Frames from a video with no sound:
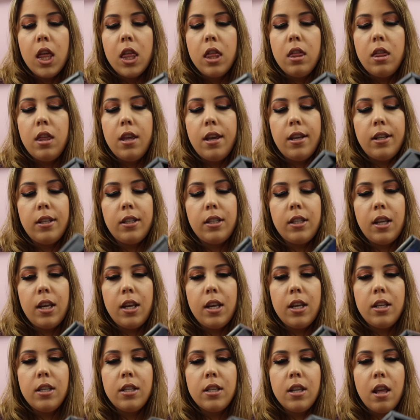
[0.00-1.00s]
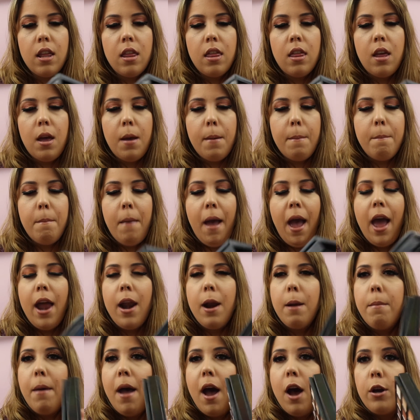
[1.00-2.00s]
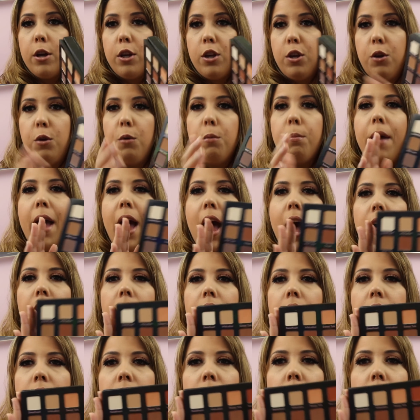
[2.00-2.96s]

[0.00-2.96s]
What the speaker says: This is the Matte About You palette